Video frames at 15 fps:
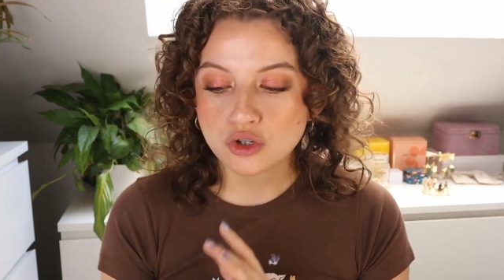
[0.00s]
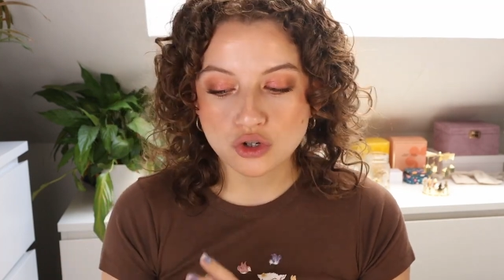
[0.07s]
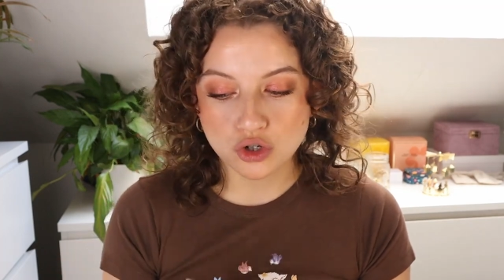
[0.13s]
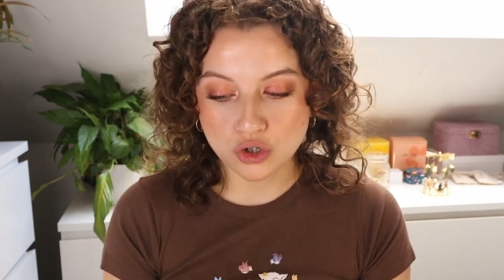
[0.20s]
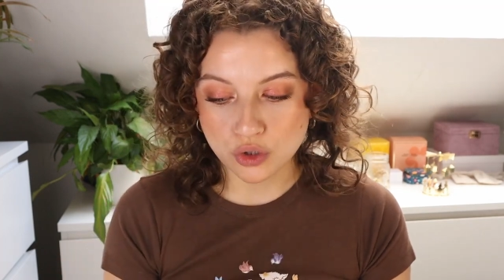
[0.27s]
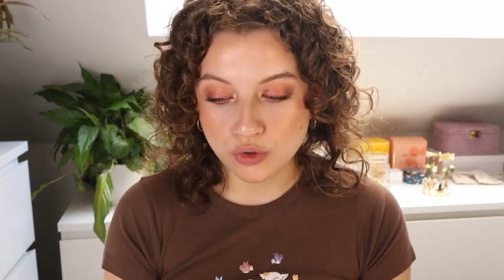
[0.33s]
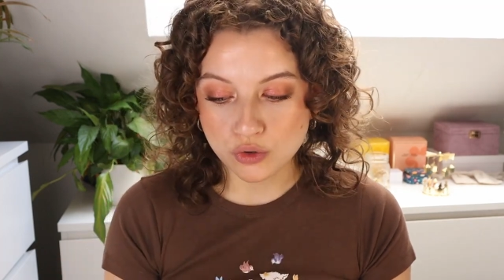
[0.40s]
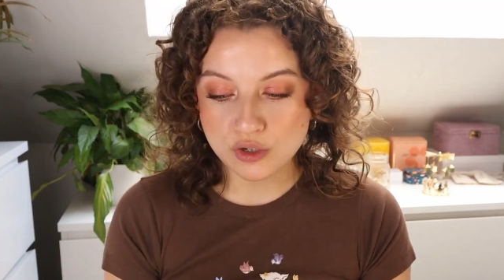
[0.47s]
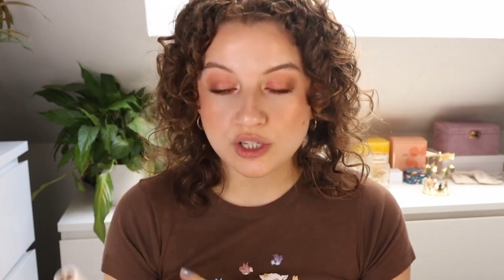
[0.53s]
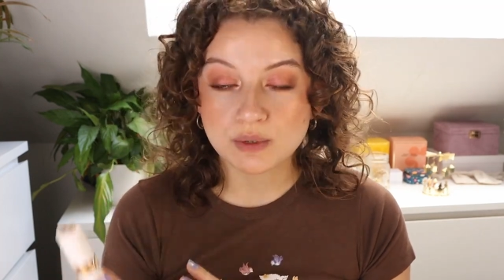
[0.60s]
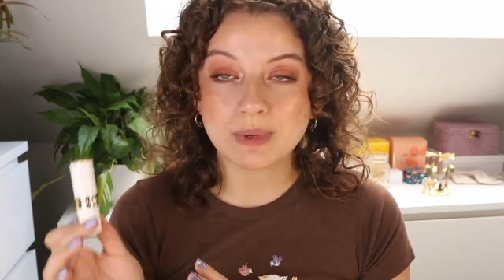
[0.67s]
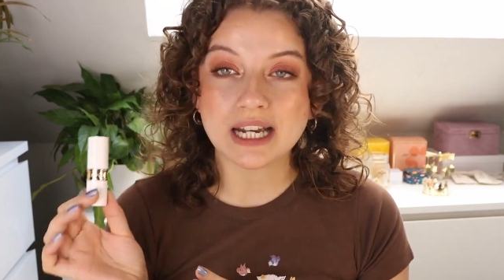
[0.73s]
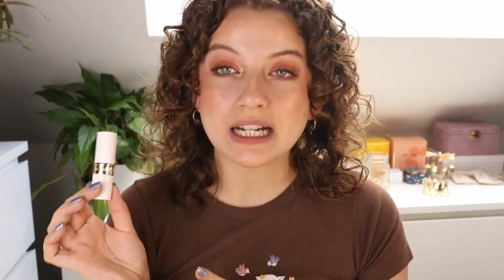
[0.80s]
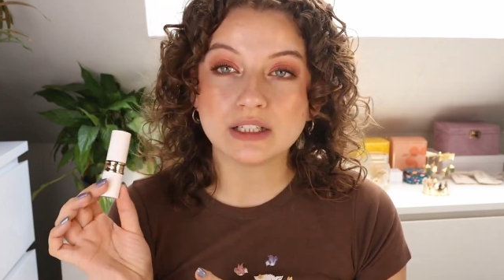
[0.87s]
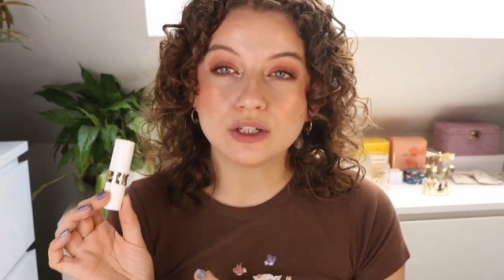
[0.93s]
choose,
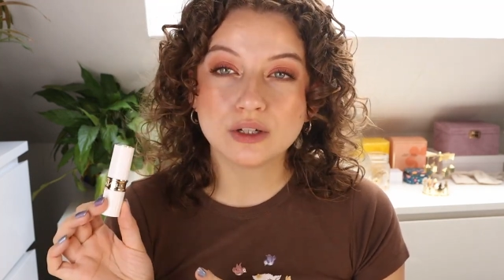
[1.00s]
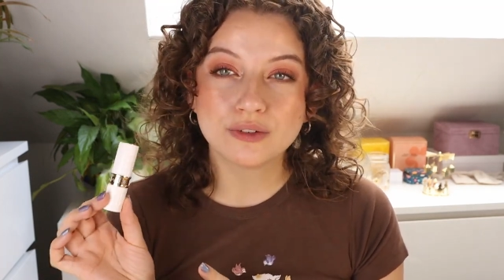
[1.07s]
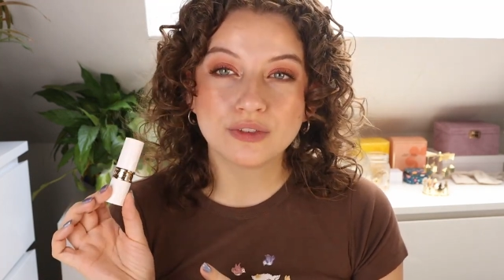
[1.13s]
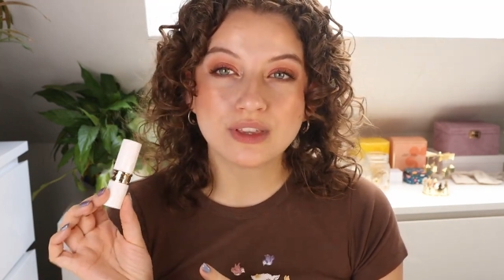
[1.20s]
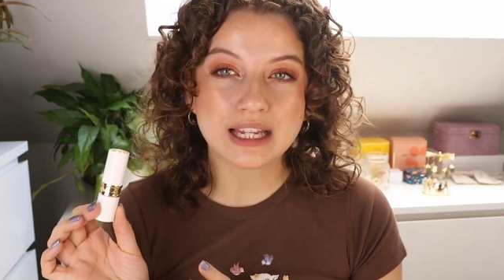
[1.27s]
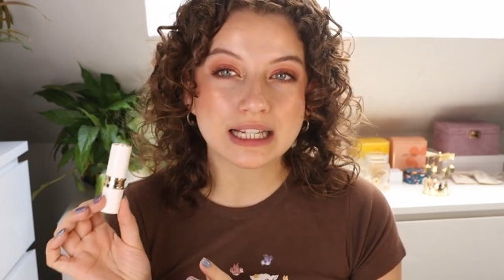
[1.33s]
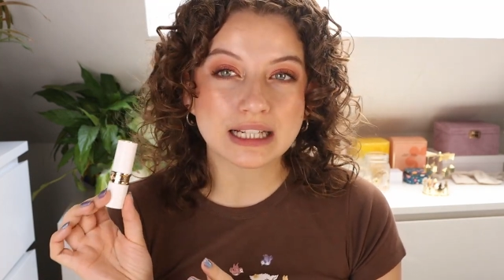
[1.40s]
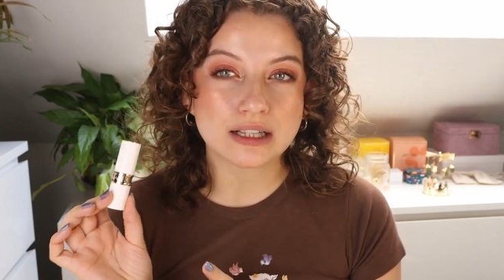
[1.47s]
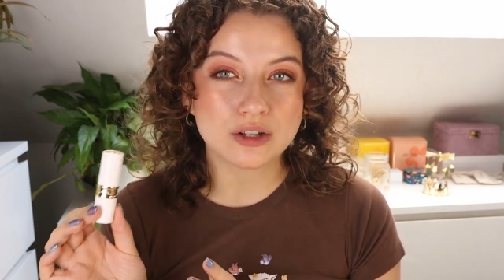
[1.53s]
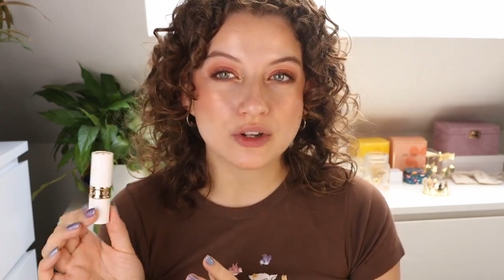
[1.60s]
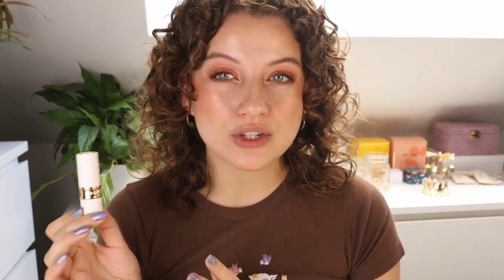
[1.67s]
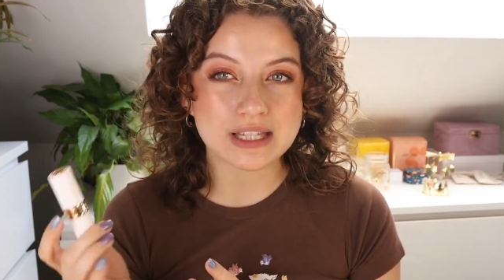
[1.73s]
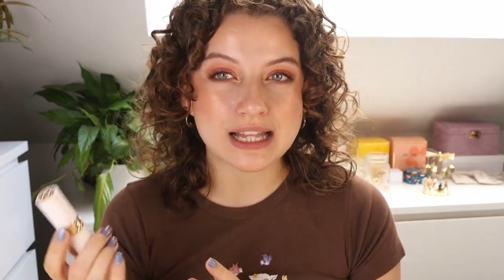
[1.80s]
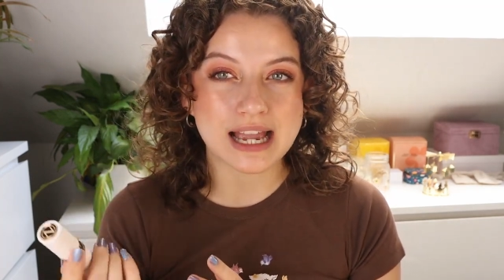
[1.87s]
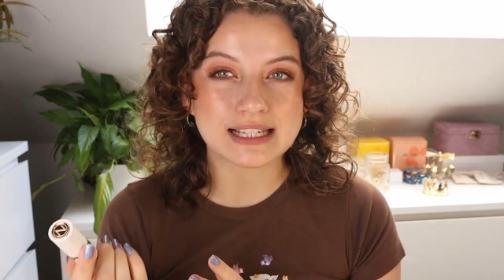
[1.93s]
but I do think it
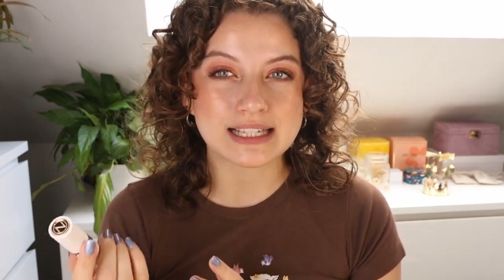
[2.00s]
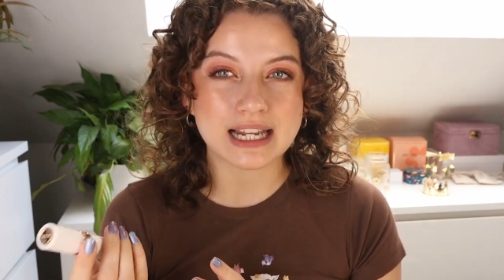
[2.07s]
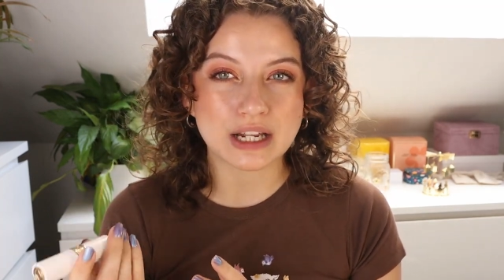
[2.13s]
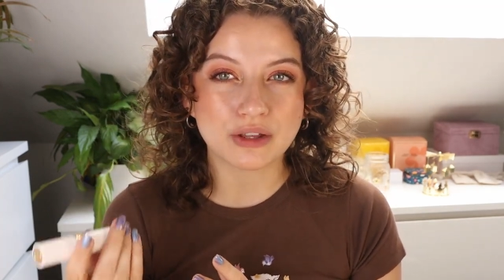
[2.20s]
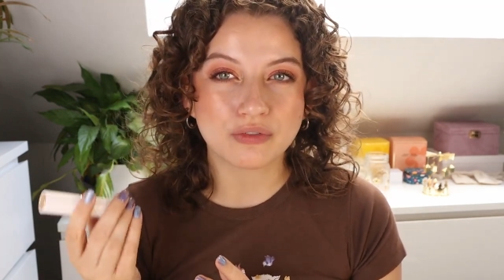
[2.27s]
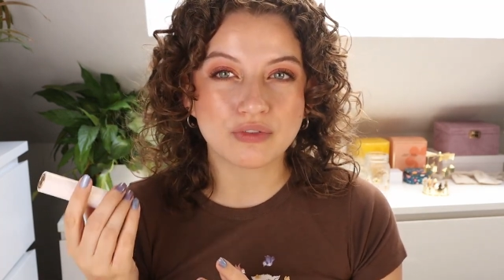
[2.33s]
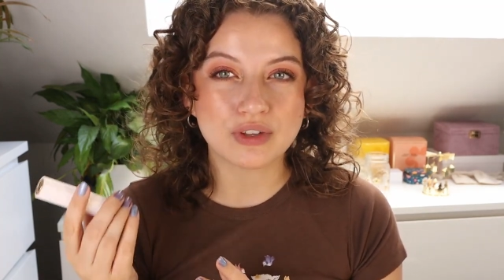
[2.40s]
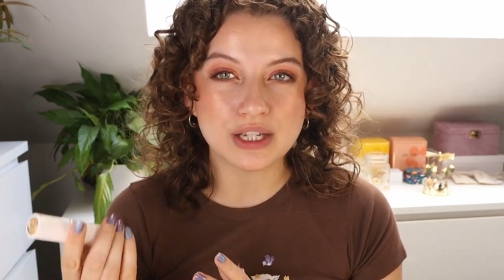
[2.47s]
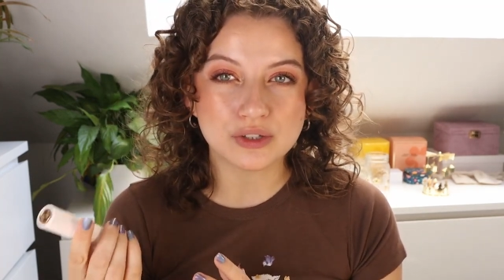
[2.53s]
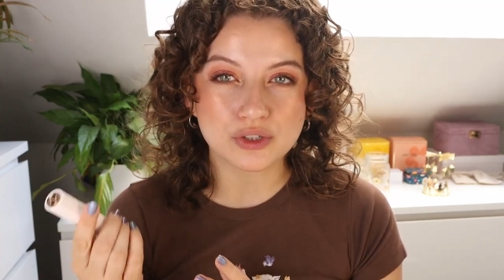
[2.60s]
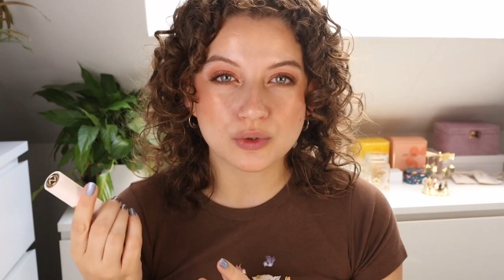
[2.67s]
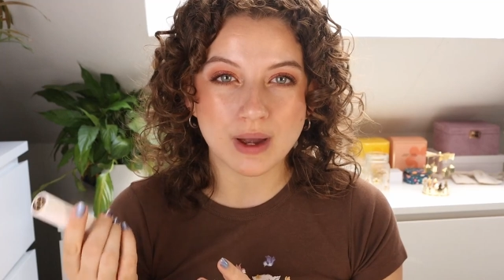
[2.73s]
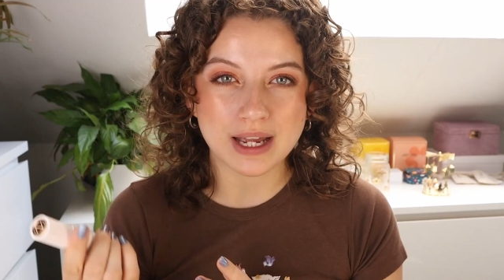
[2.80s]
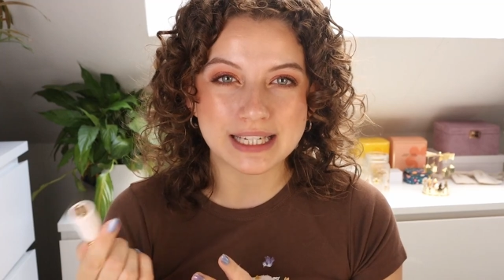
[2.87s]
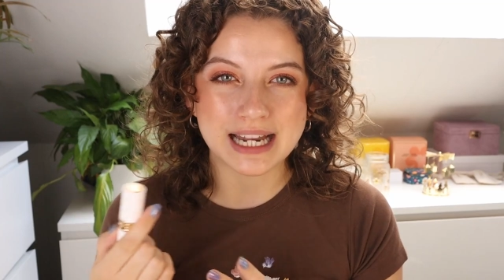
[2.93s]
looks nice and it
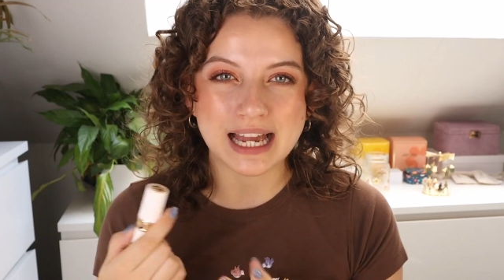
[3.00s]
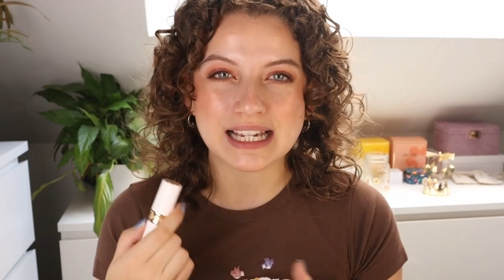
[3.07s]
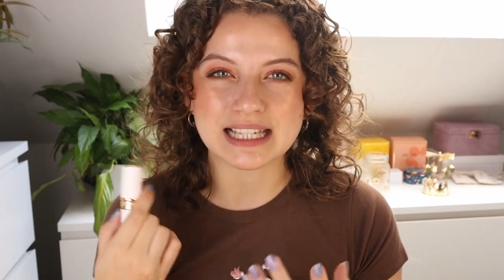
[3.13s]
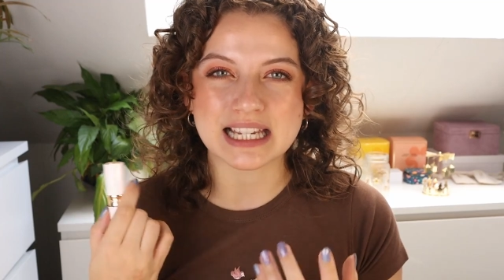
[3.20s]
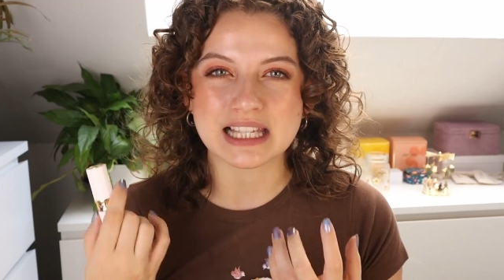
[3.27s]
feels quite nice.